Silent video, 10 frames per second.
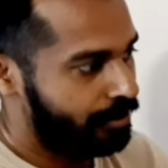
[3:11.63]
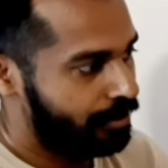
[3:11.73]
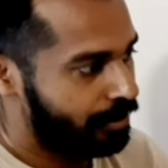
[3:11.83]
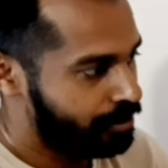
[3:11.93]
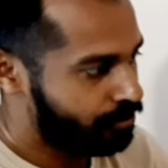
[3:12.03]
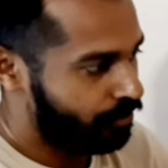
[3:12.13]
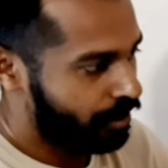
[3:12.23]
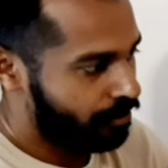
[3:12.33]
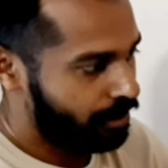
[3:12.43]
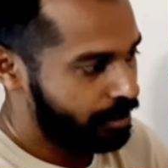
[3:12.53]
a square
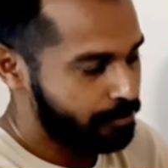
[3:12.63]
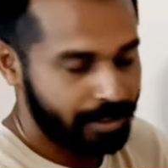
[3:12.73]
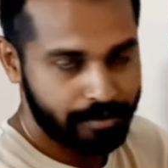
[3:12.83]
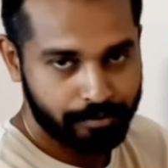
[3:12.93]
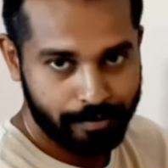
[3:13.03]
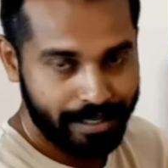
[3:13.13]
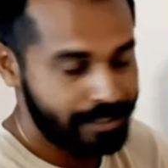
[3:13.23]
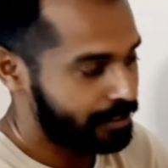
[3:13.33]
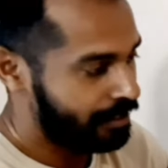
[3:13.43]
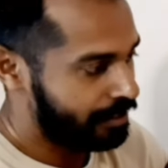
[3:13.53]
only, but base
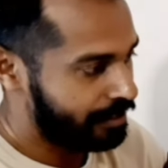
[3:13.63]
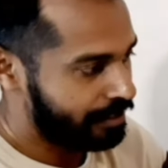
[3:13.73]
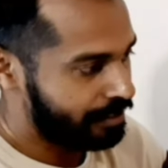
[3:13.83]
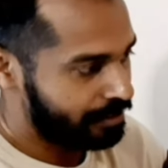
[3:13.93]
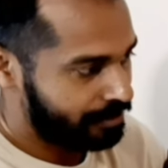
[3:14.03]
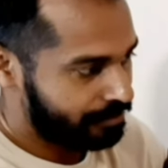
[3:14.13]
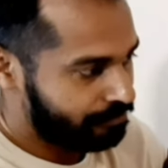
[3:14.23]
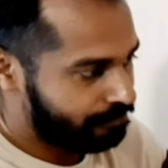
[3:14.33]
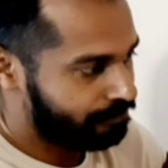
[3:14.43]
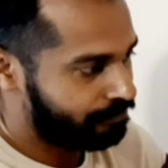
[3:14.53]
are little
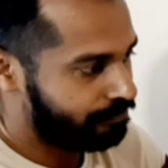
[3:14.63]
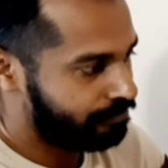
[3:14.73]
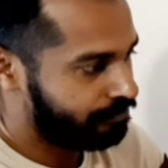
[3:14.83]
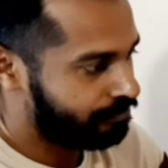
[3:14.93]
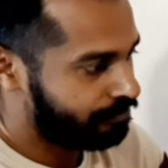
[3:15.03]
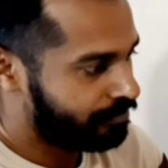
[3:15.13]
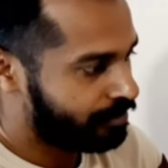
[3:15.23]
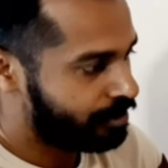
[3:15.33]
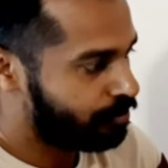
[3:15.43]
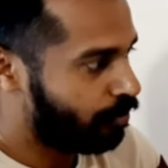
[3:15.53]

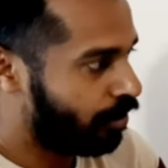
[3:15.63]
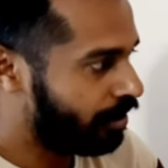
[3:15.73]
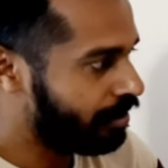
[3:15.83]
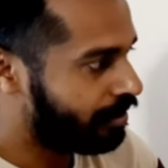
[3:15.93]
smaller,